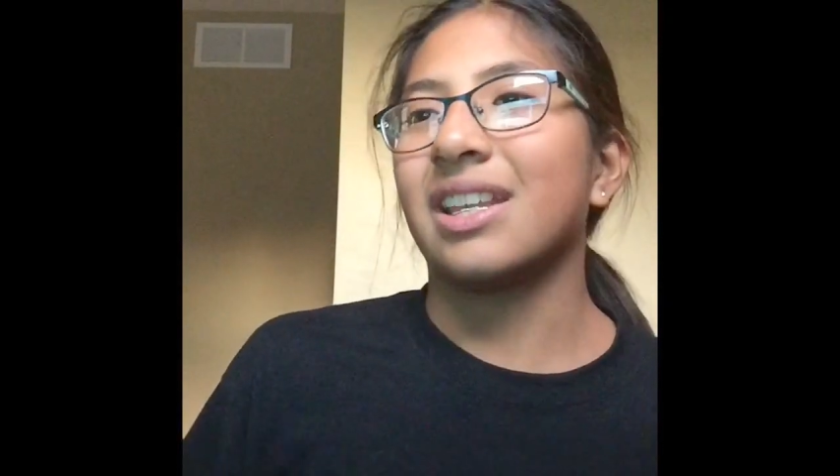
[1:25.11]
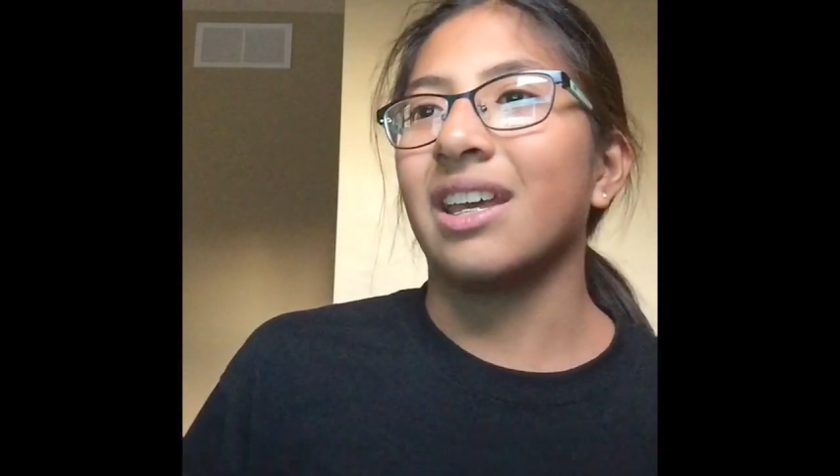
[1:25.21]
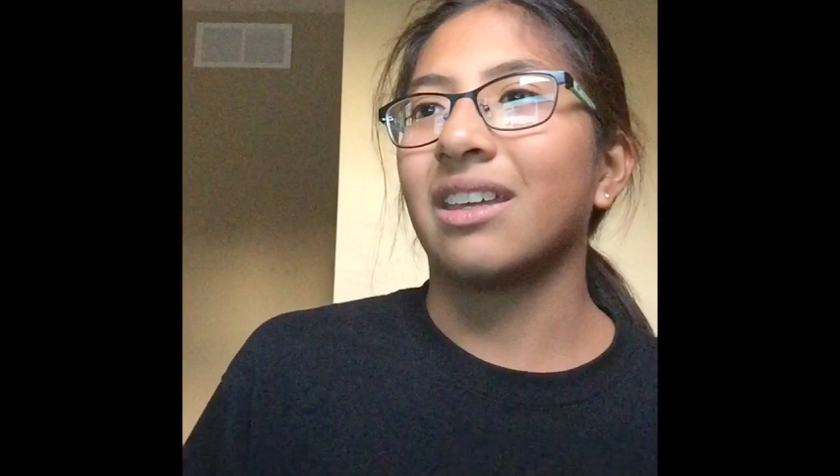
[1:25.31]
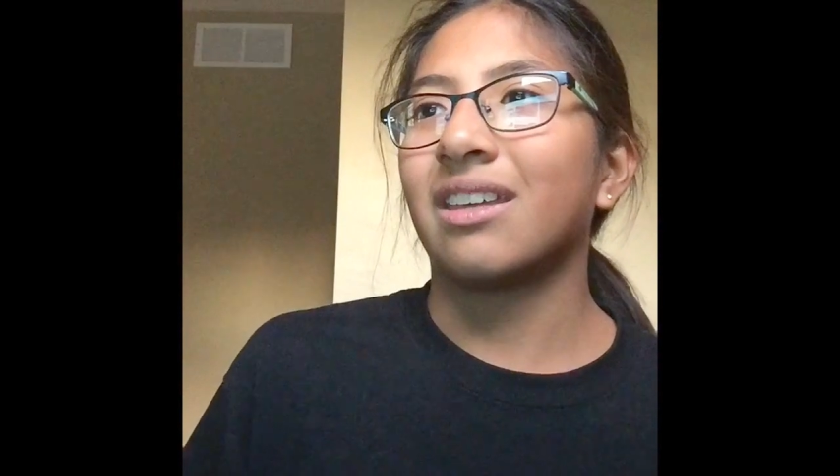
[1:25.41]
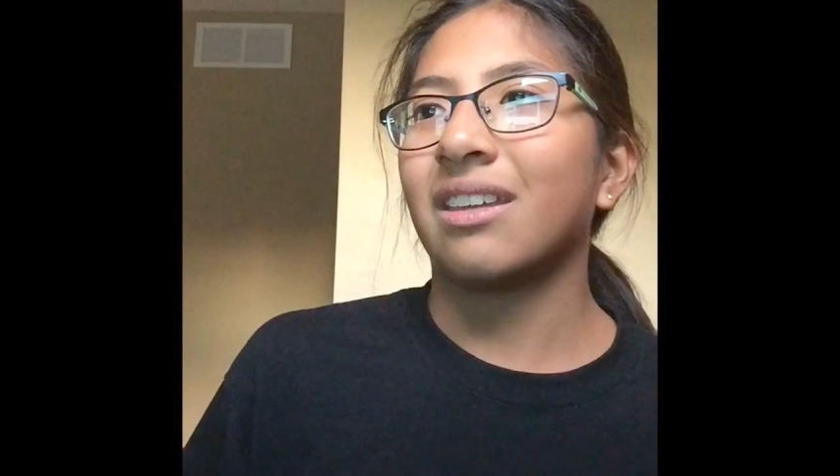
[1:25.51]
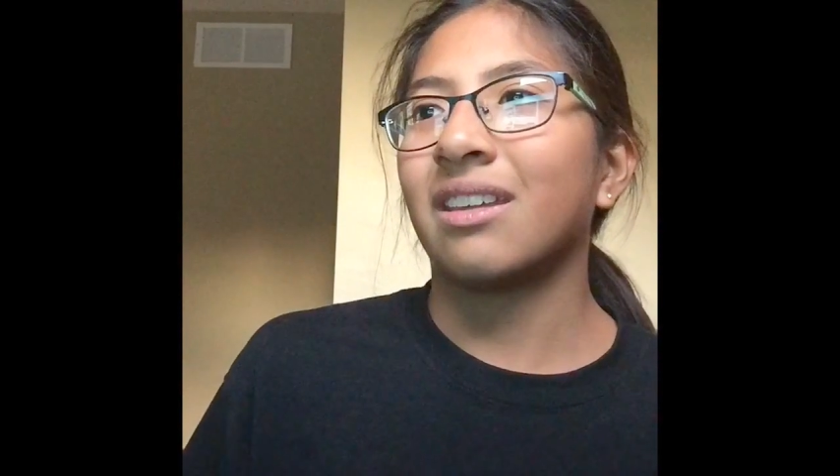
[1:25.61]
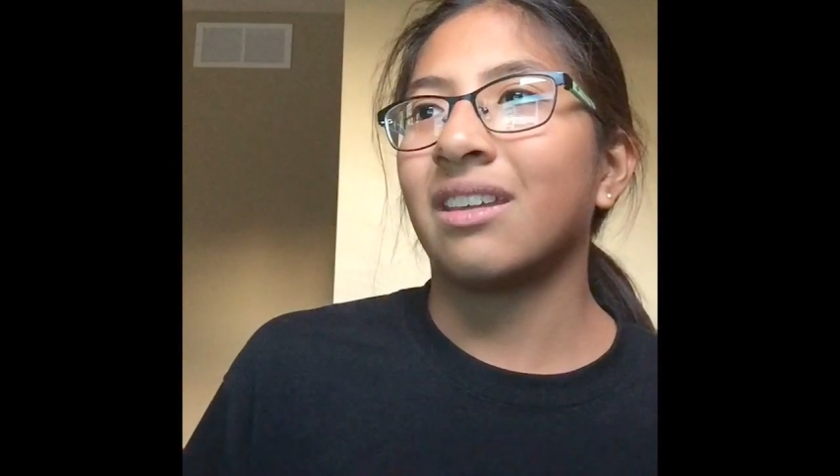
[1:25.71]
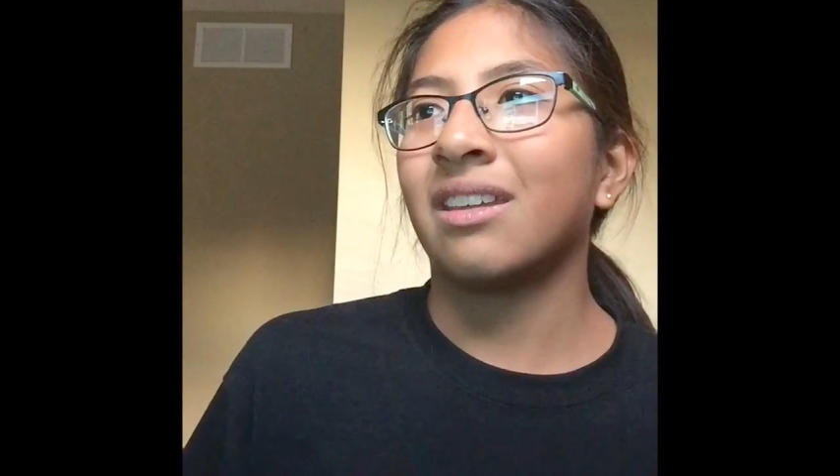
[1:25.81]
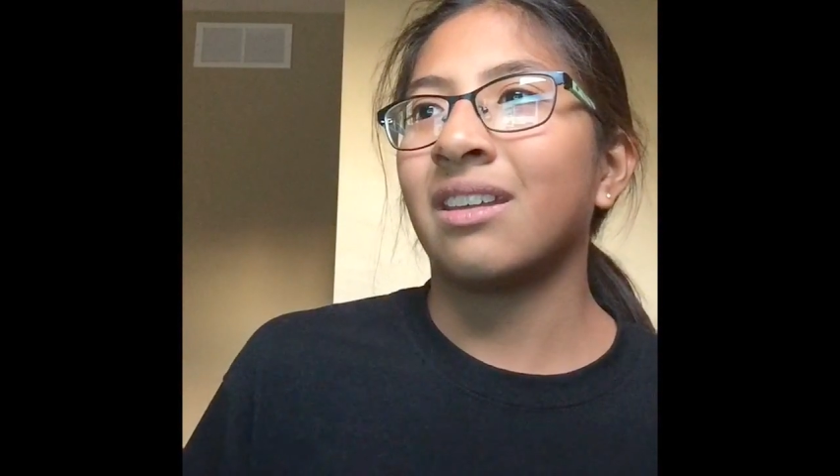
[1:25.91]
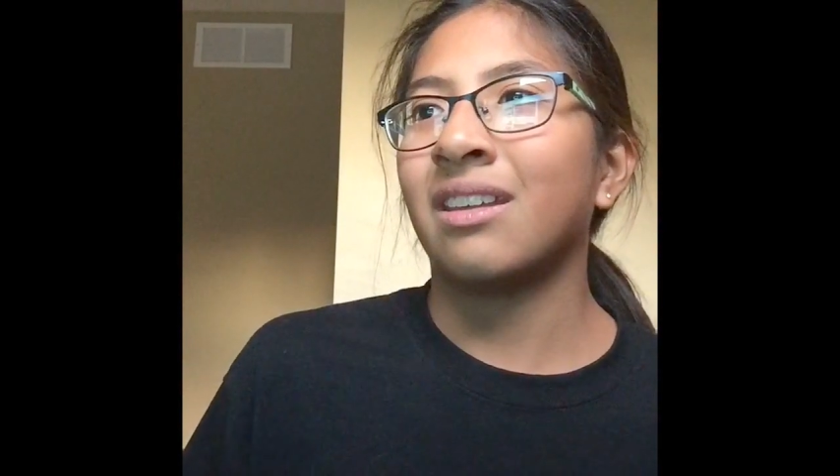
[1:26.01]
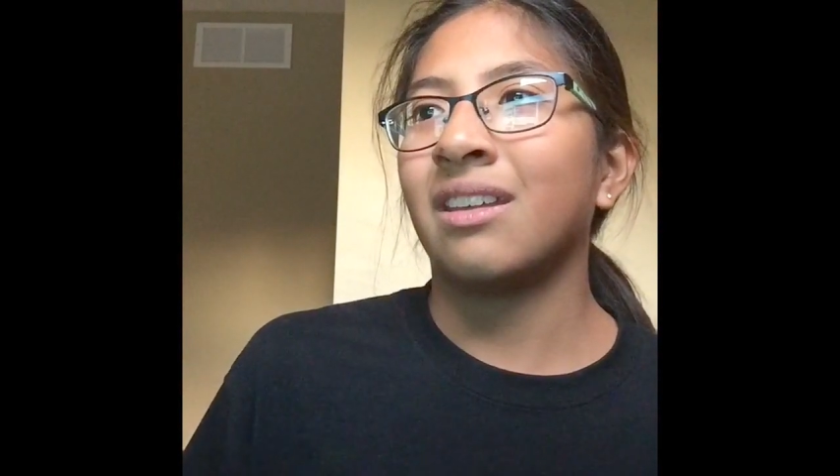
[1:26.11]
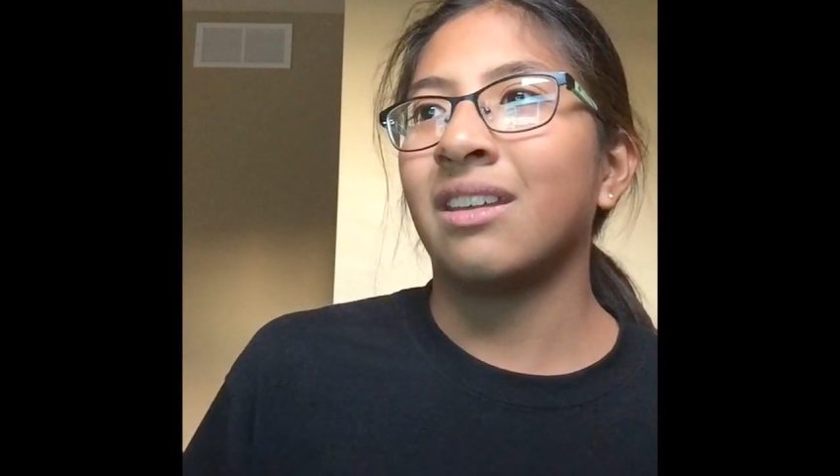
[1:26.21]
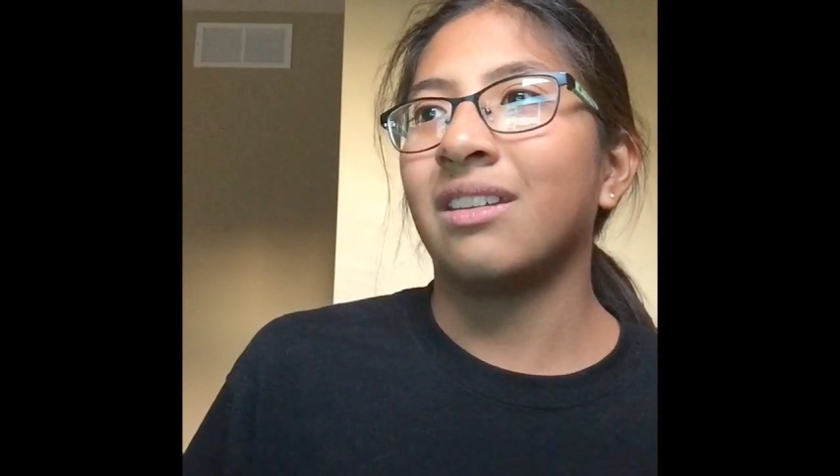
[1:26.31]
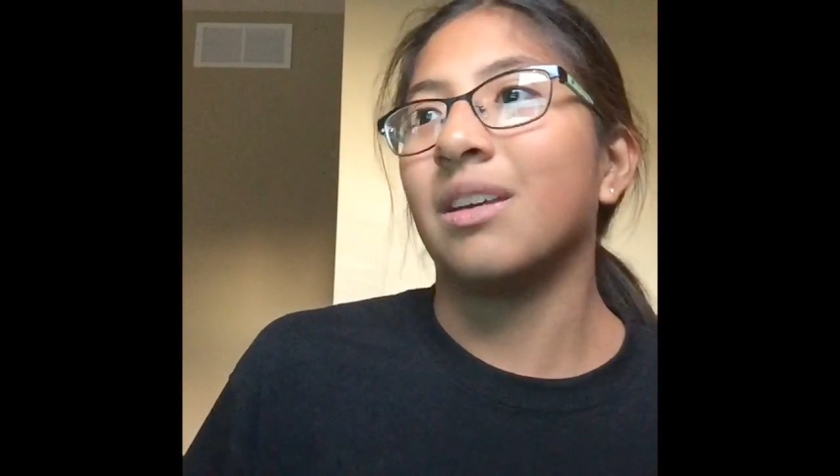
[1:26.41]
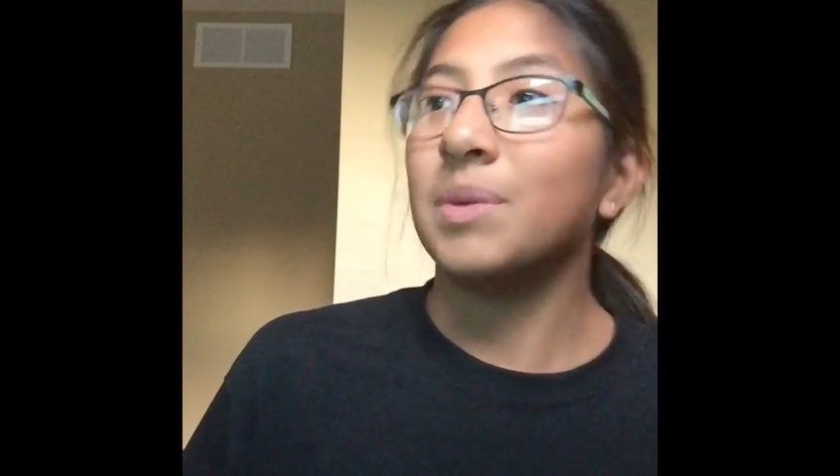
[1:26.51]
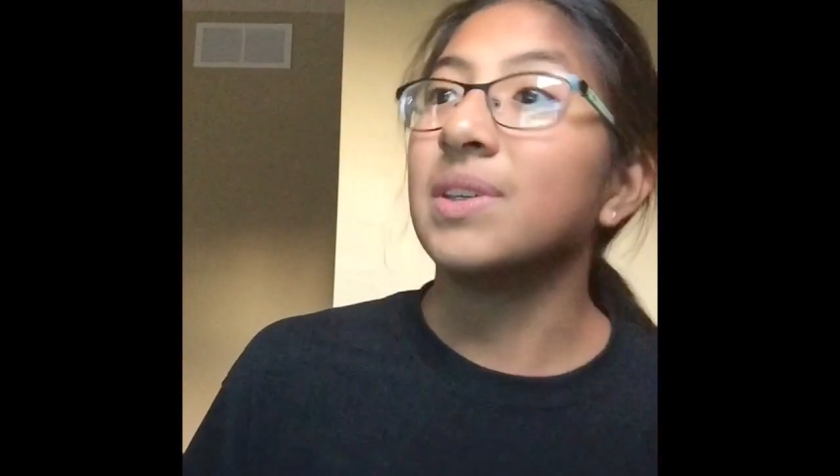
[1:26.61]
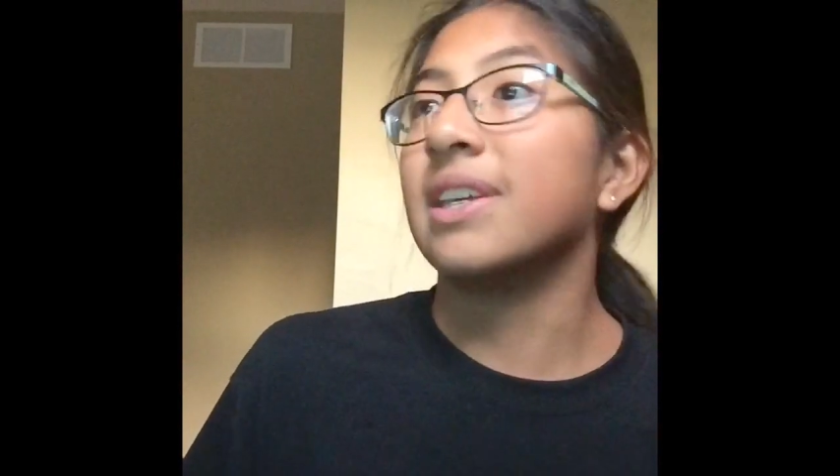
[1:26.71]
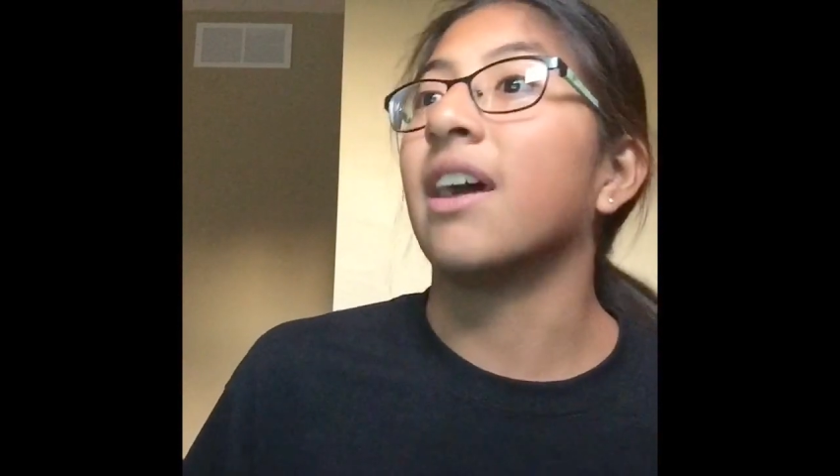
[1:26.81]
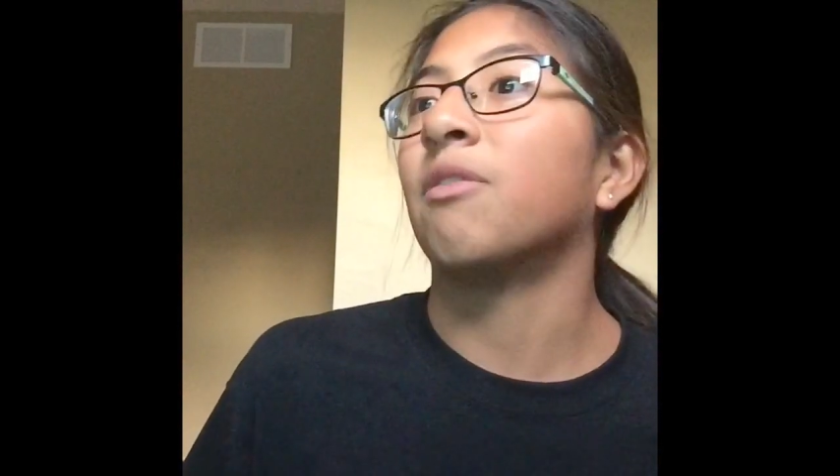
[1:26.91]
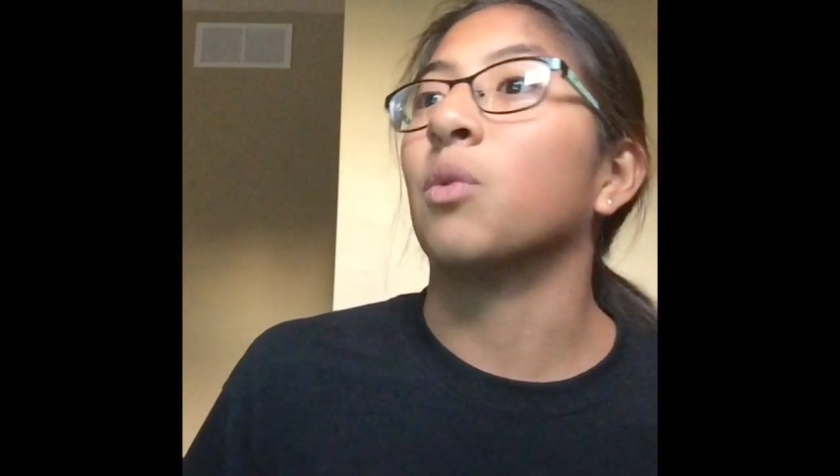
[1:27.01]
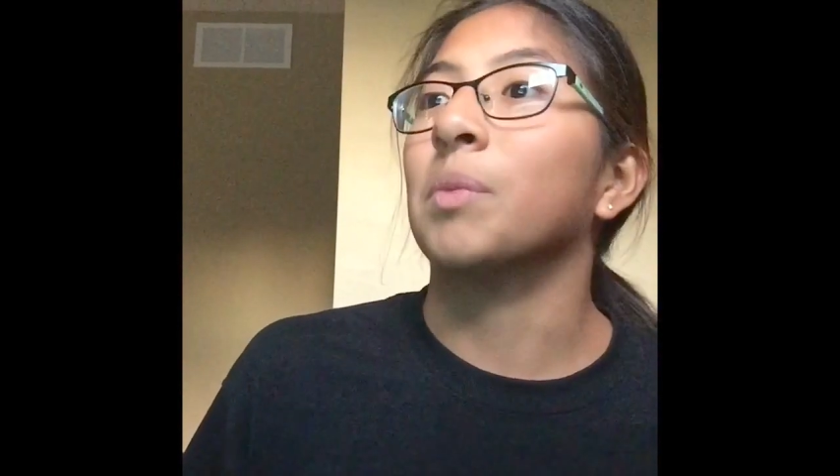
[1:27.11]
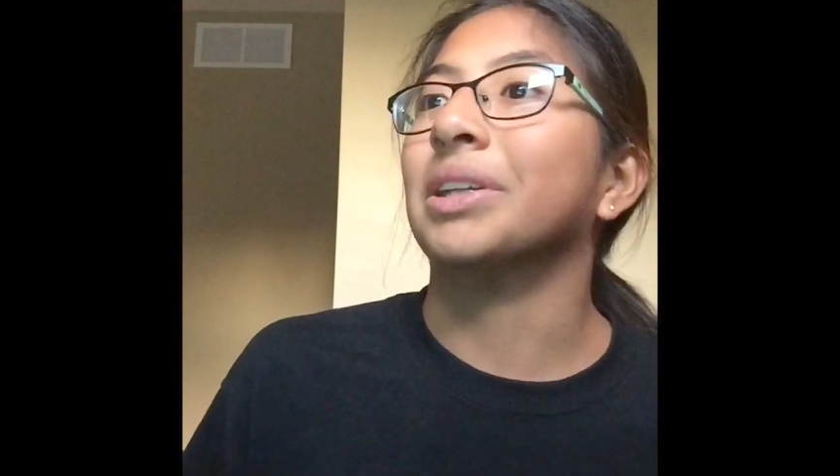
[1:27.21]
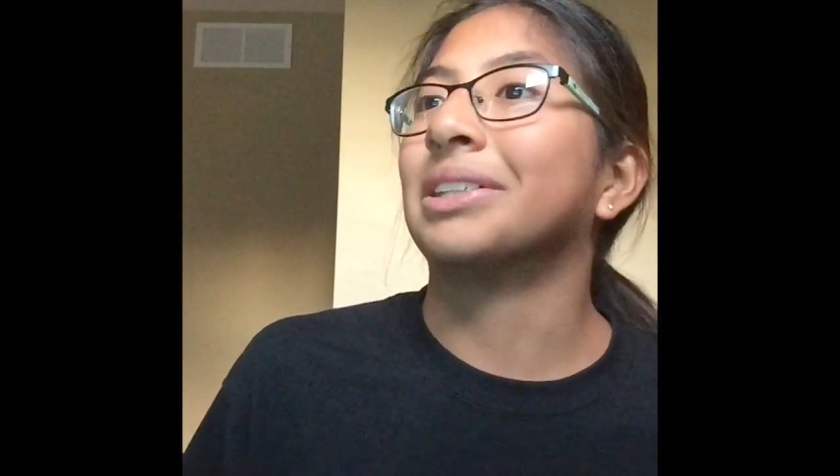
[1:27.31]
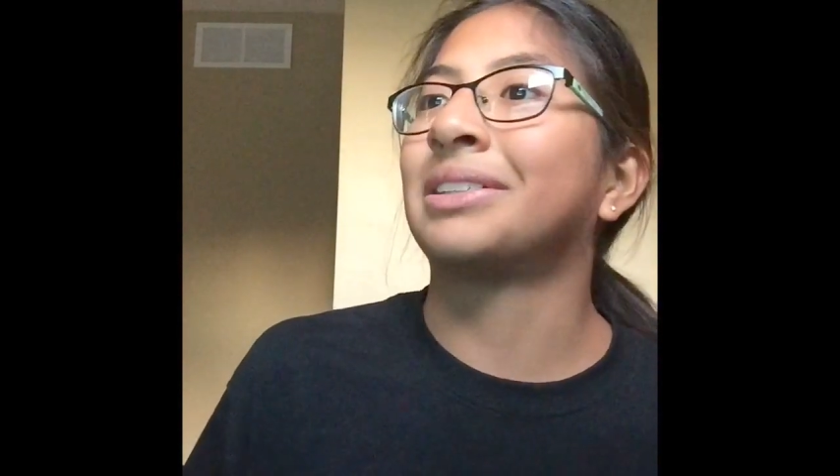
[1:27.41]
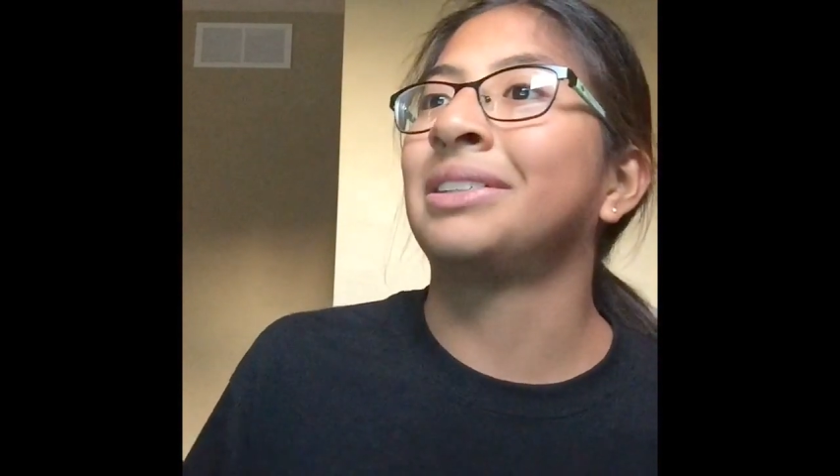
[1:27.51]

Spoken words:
like, WTF woman.